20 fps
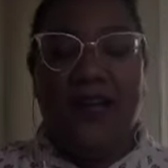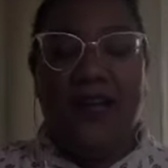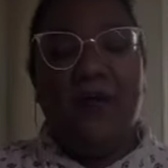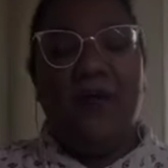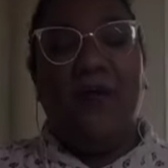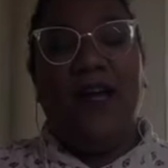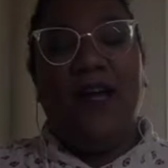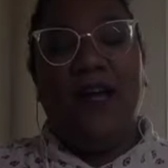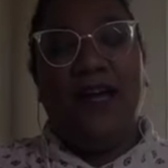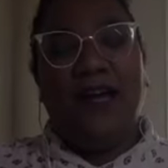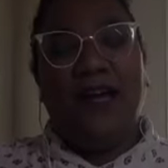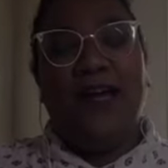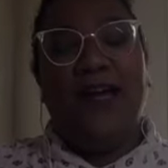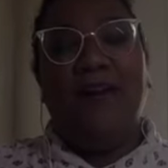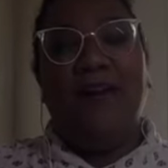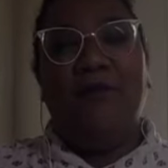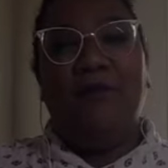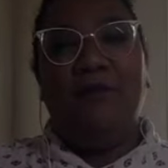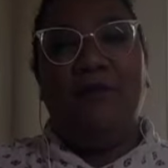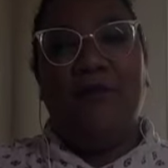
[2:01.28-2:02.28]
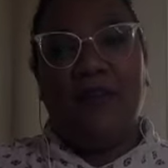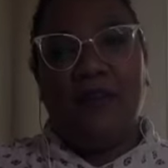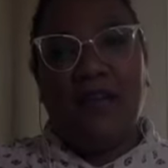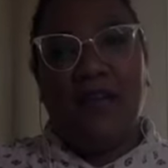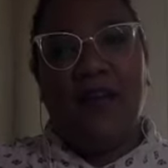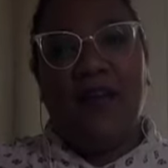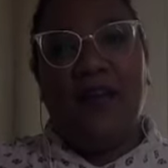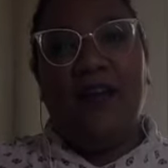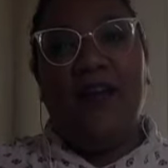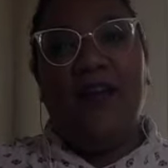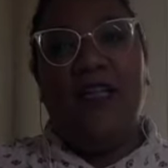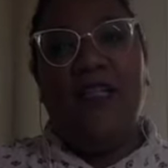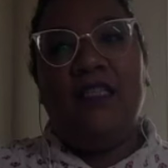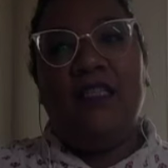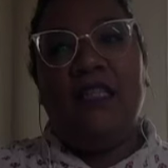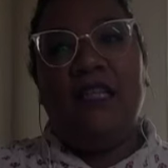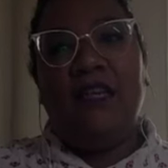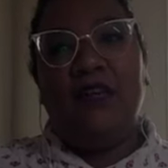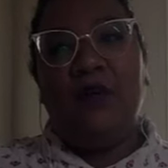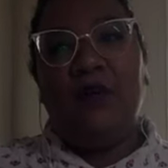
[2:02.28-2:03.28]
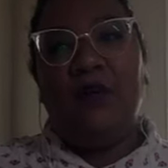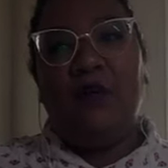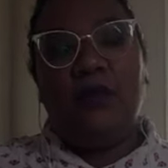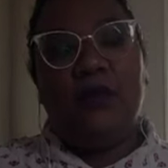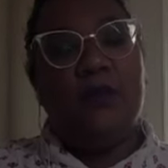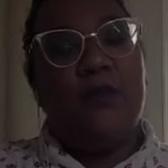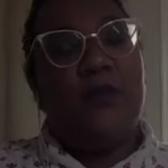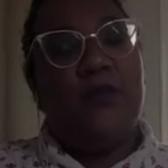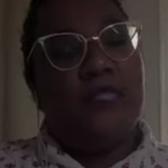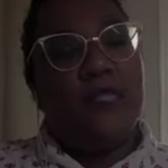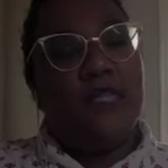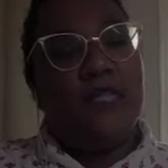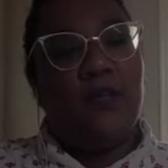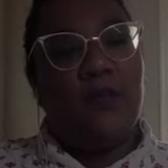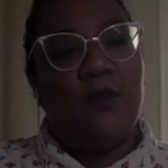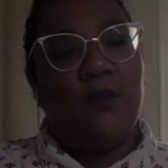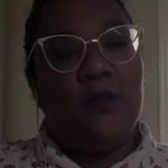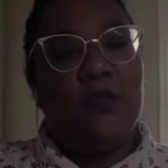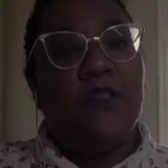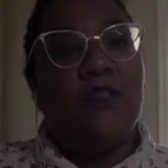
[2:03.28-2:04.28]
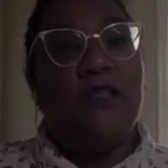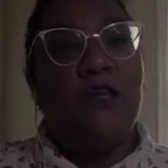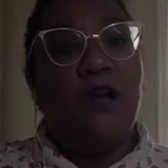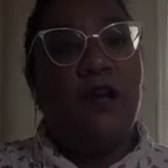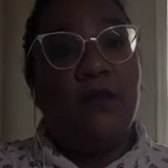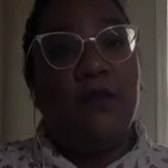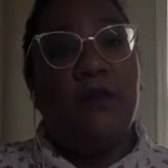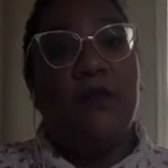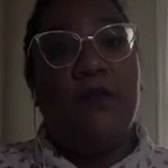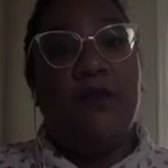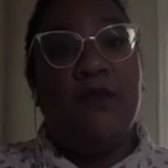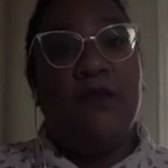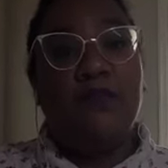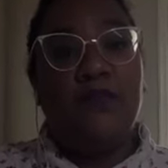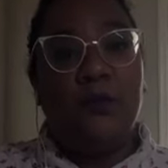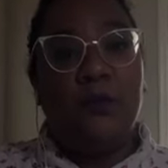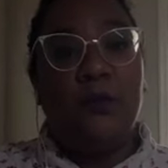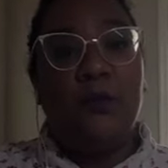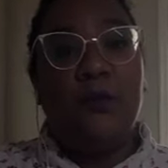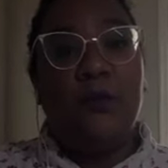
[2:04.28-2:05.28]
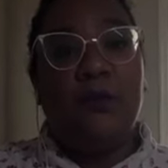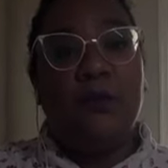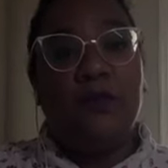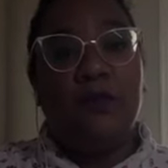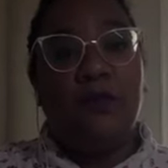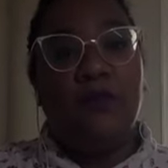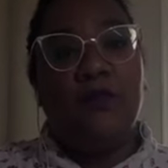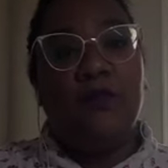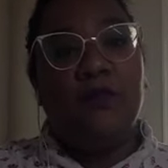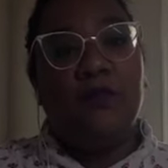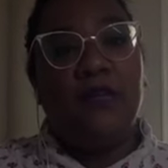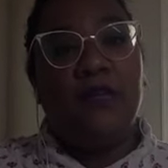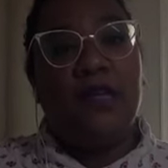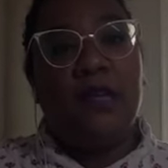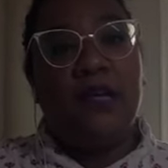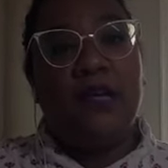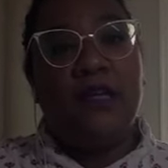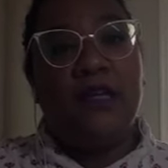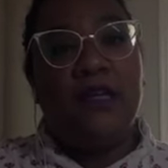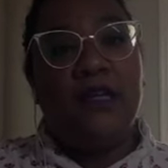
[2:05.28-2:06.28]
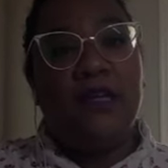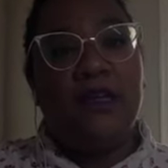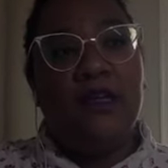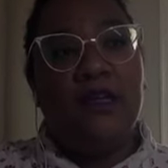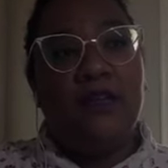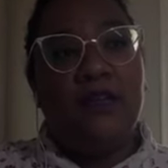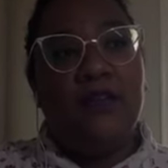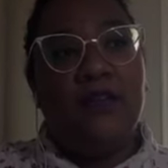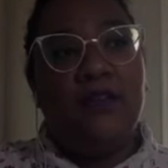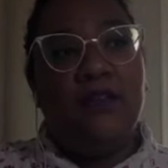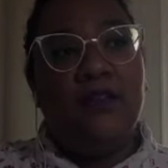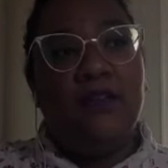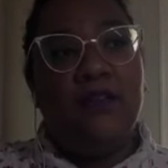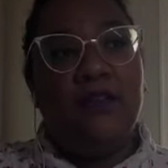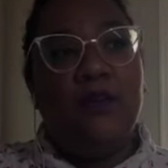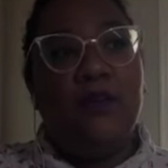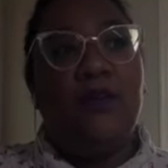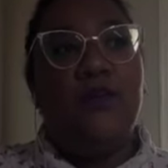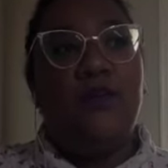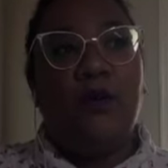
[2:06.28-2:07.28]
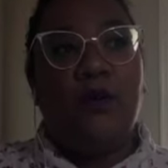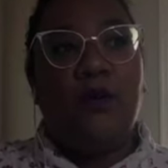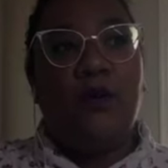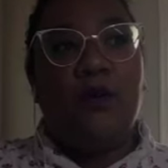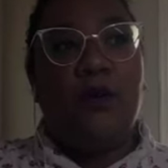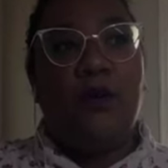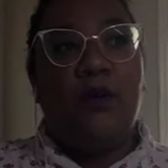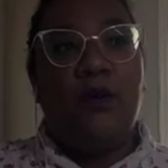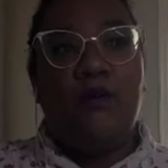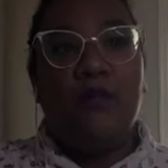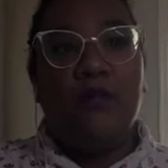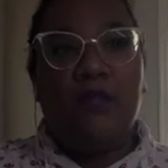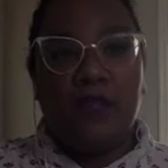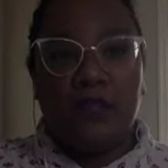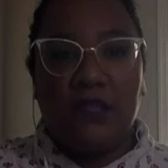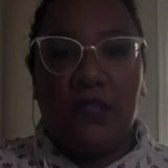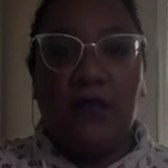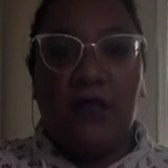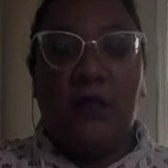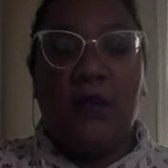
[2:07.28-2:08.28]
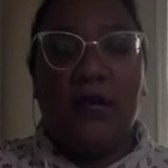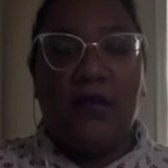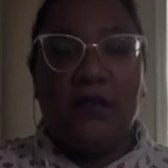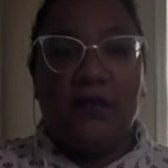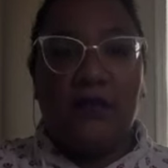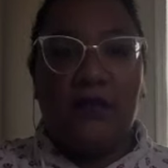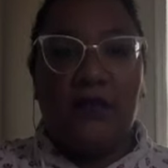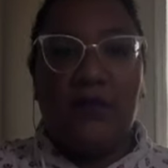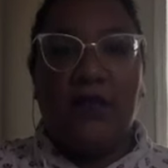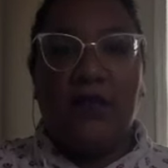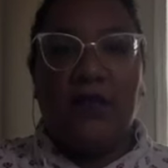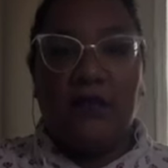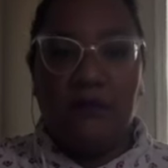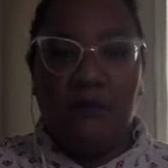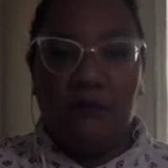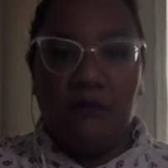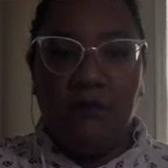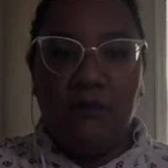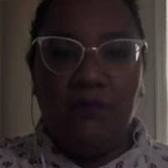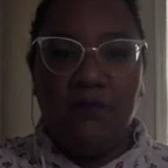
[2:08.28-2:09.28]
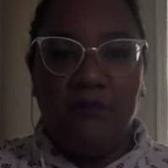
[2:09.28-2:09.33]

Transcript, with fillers: But yeah, is there one particular person other than Superman that you feel like you enjoy dressing up as, other than him?